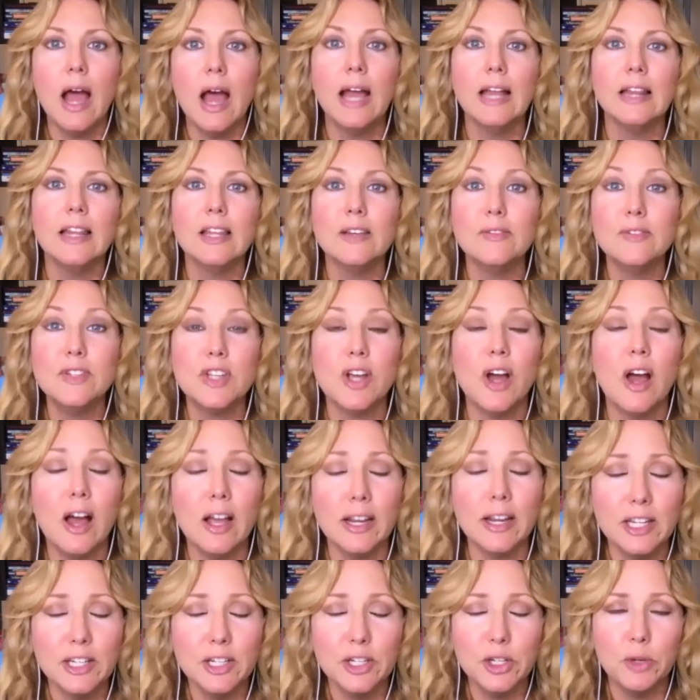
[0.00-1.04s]
I love
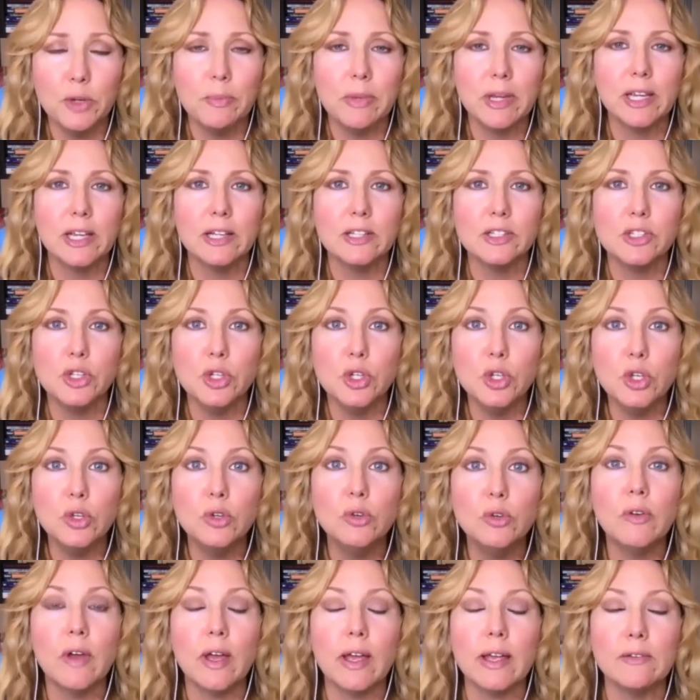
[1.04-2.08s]
talking to you because
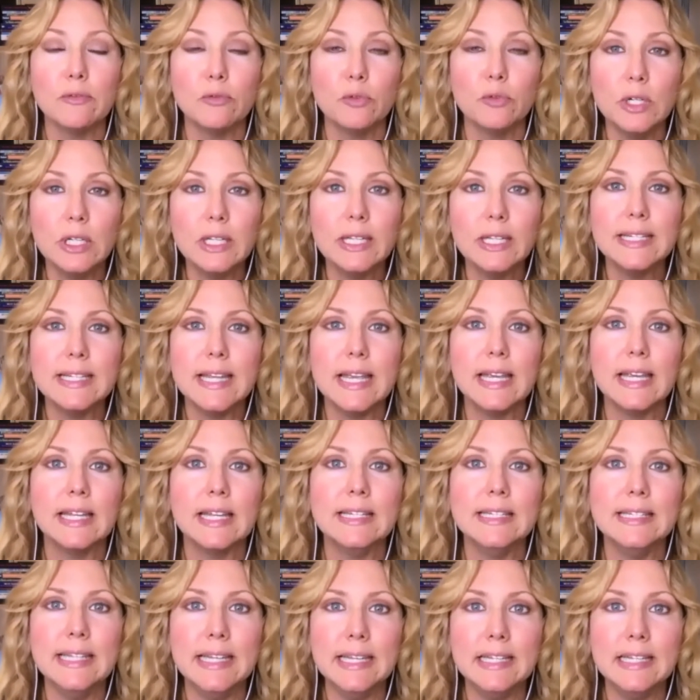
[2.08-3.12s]
you've really
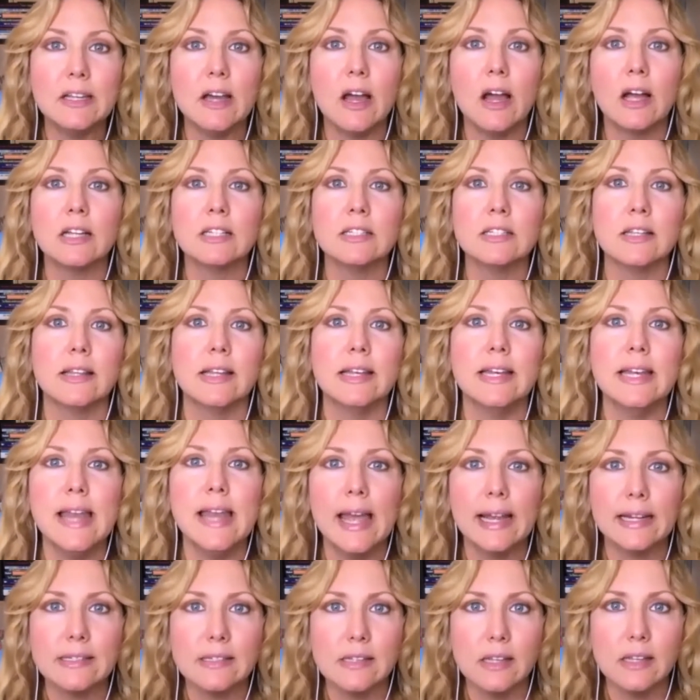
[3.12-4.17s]
taken detox to the
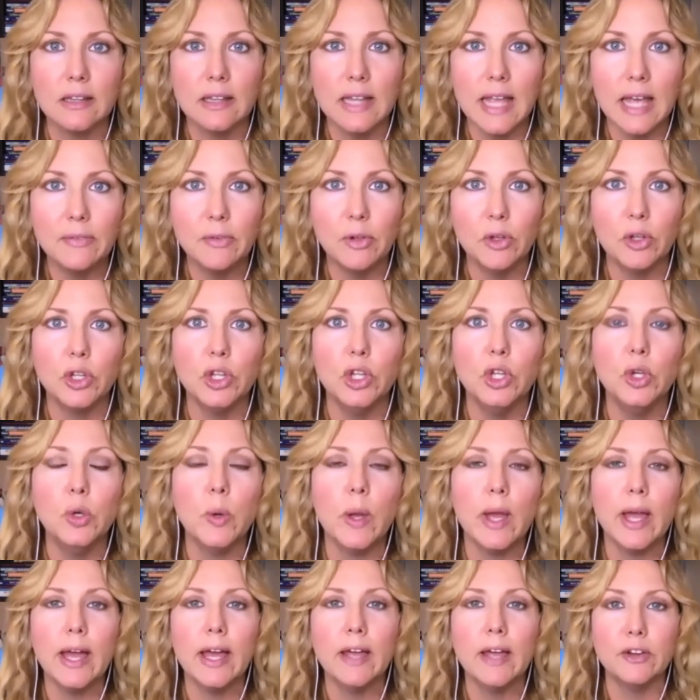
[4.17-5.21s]
next level.
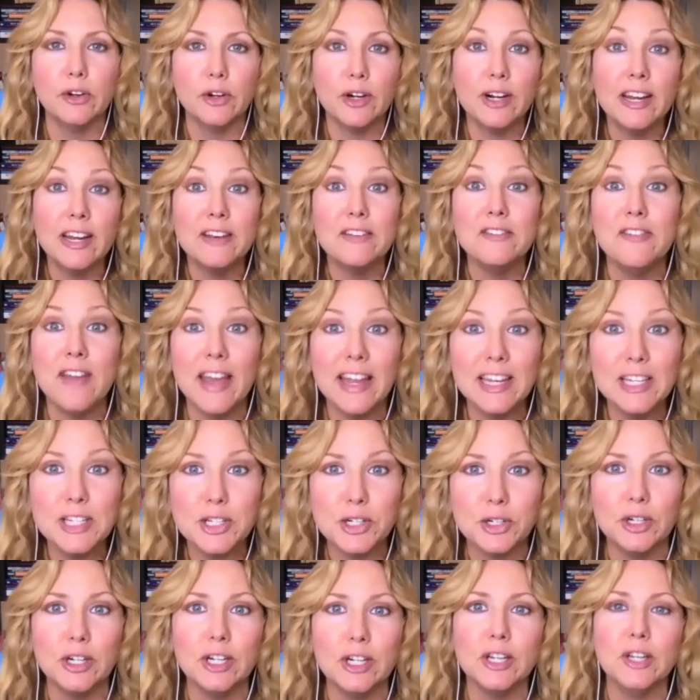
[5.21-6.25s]
You're an
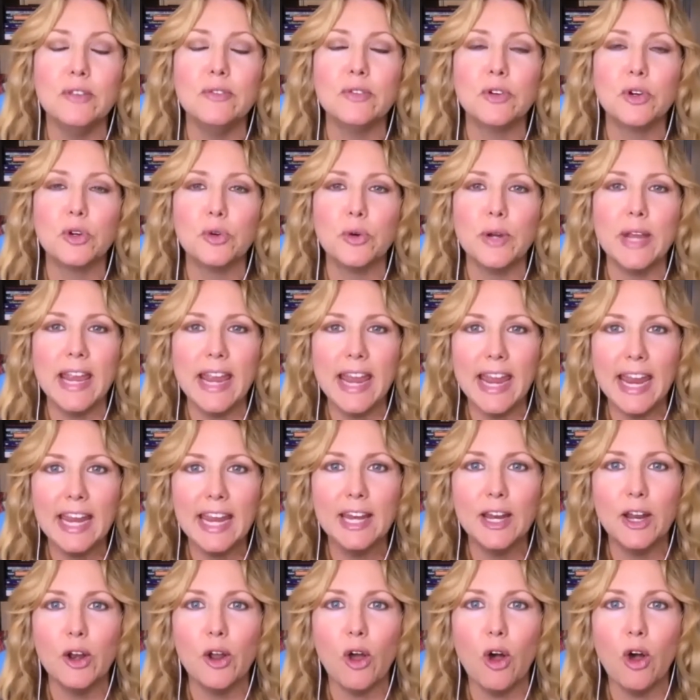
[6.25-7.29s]
inventor, and you've
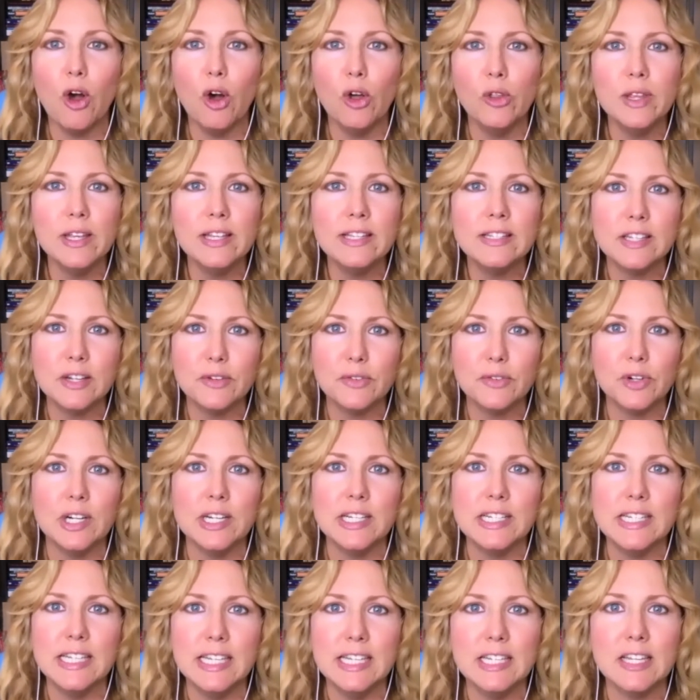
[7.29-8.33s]
created all these
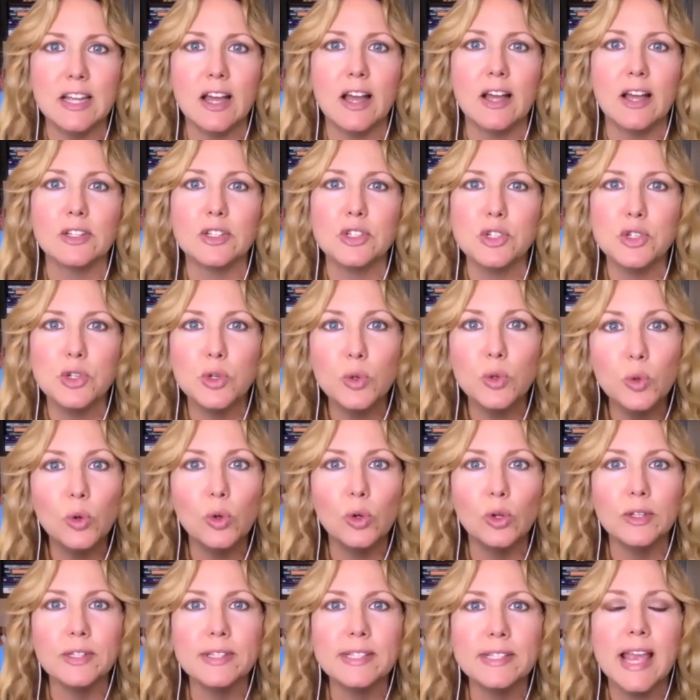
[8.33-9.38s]
different detox
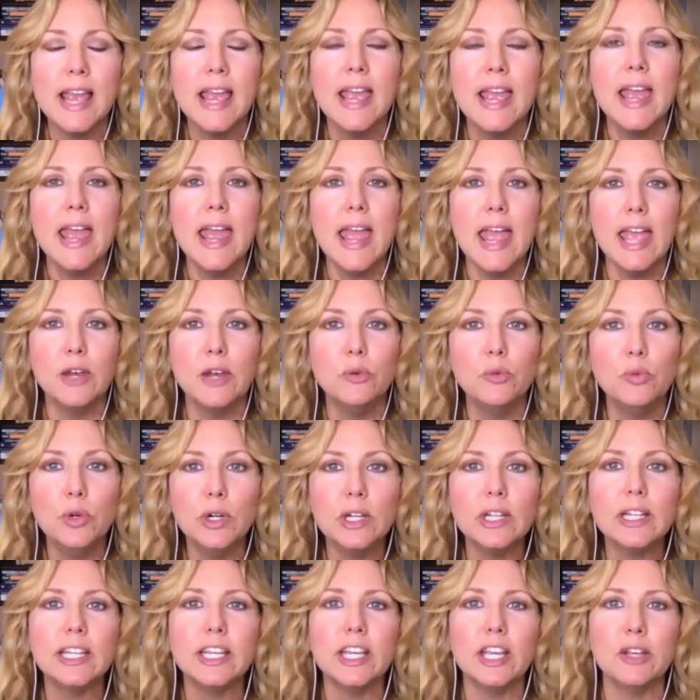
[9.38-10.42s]
tools and
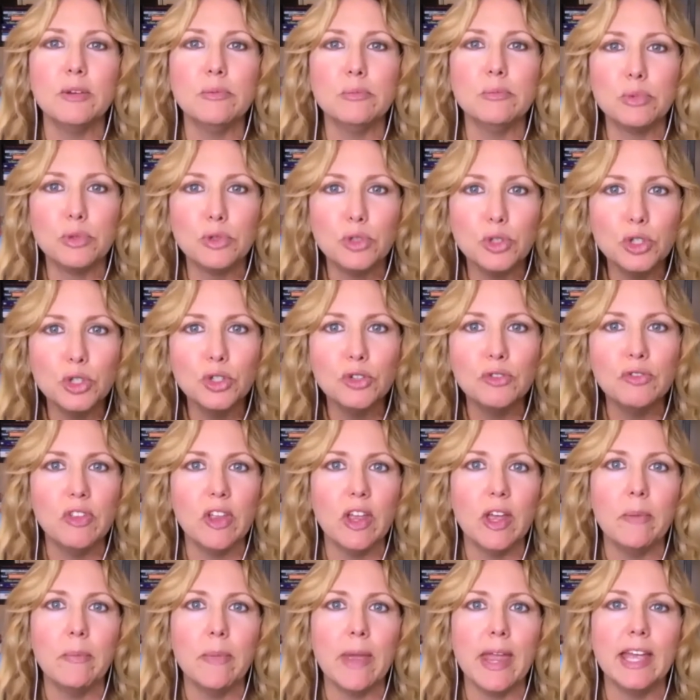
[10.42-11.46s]
really improved
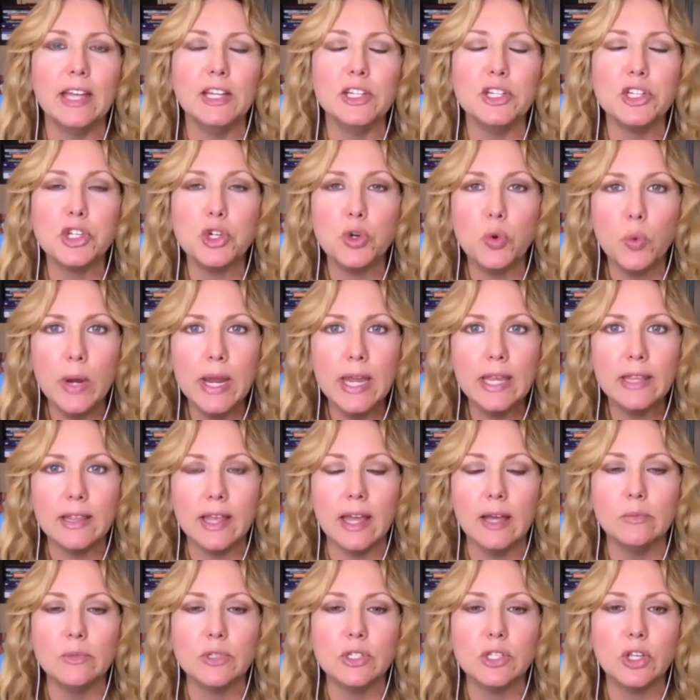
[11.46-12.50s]
them and tweaked
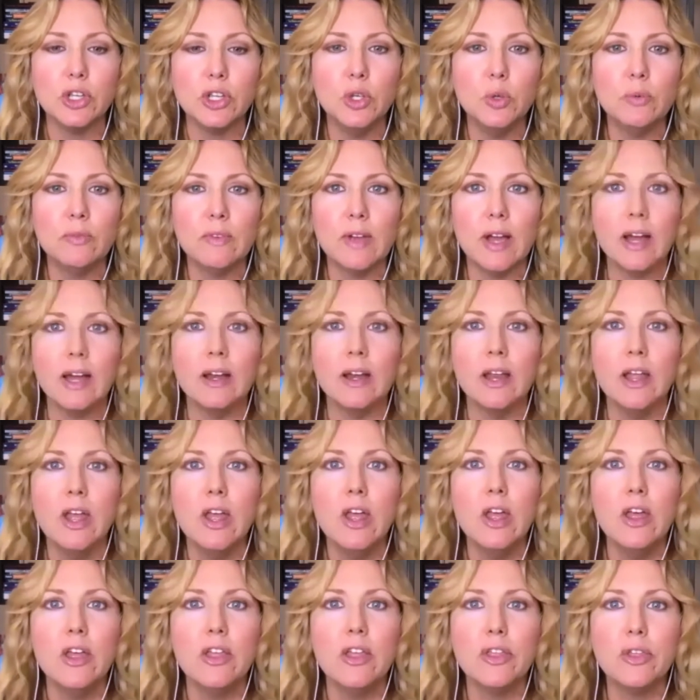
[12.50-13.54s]
them. So you've got
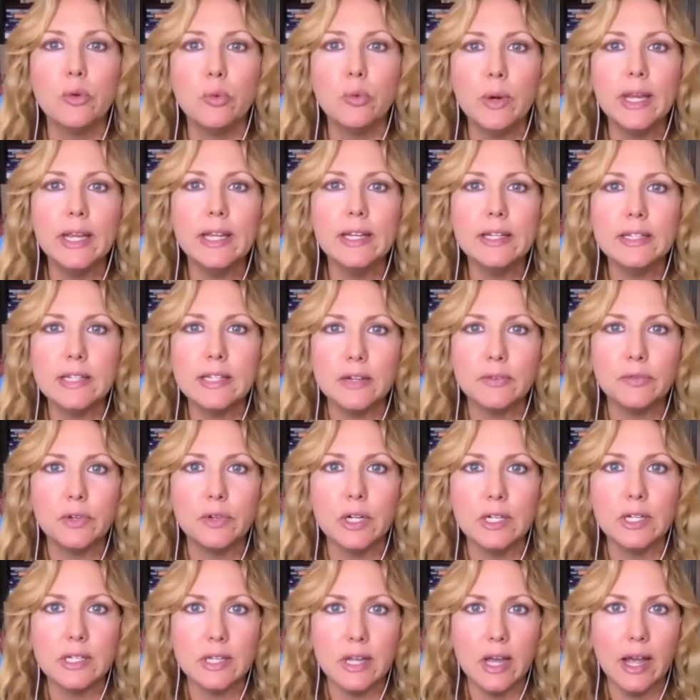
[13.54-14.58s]
3
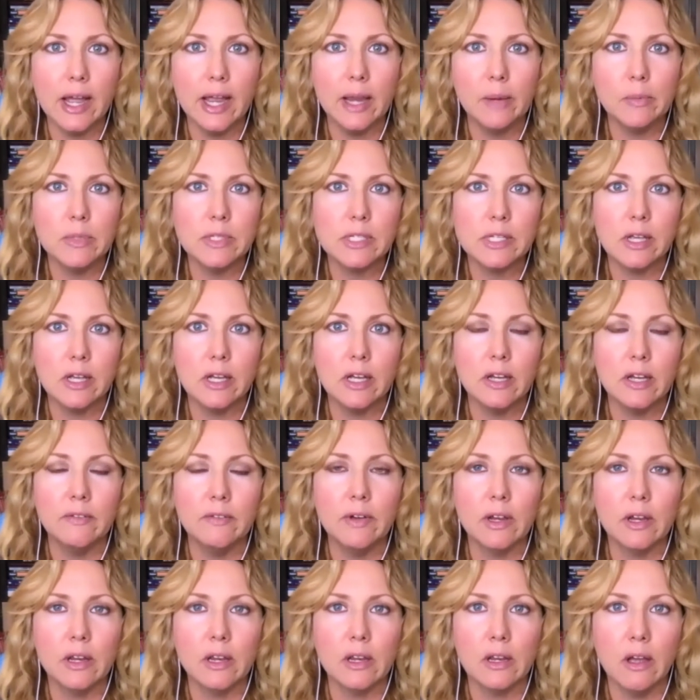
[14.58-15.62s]
different types
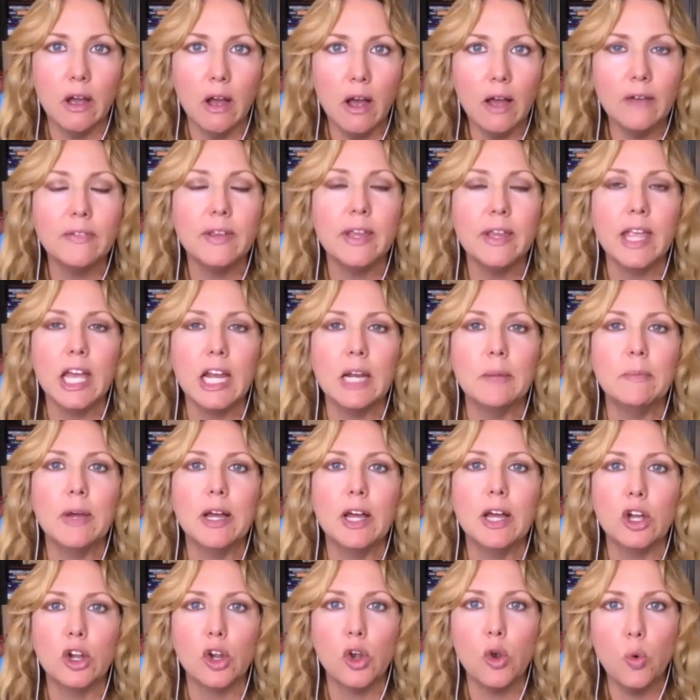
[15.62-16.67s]
of coffee
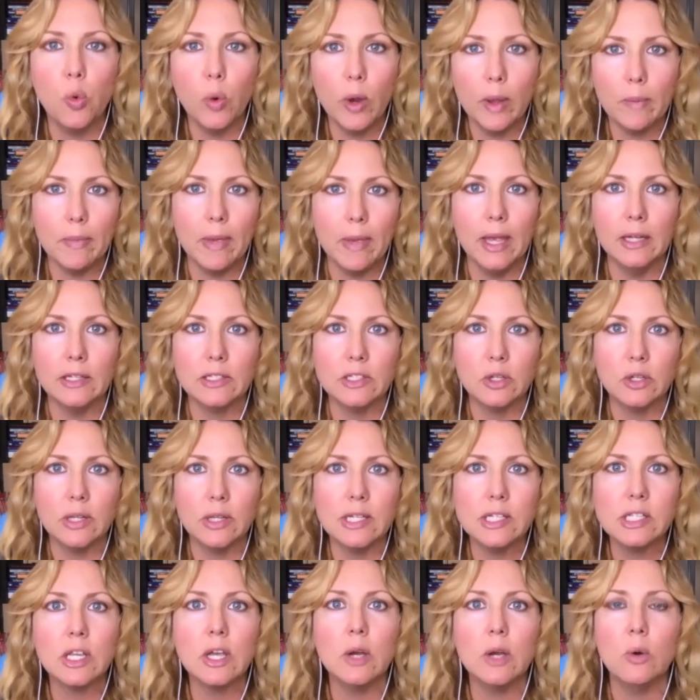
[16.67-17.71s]
enema equipment. So
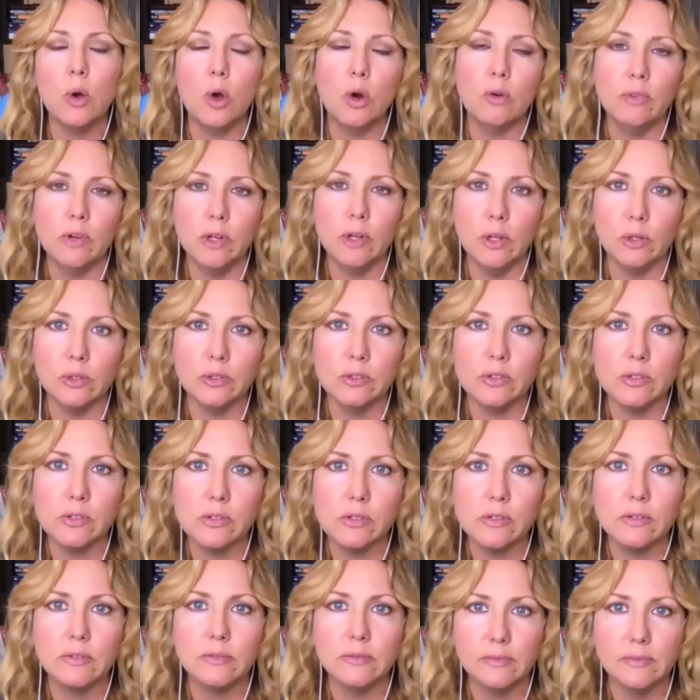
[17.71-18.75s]
let's go over
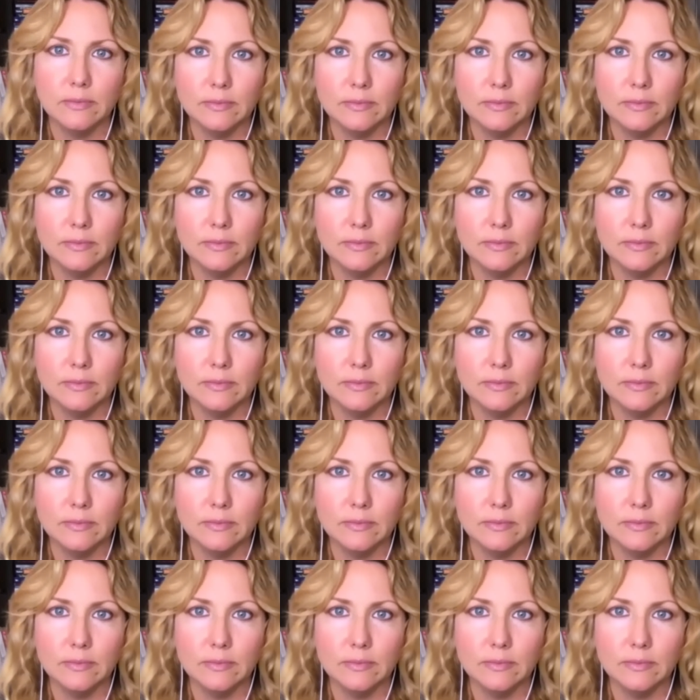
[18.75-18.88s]
those.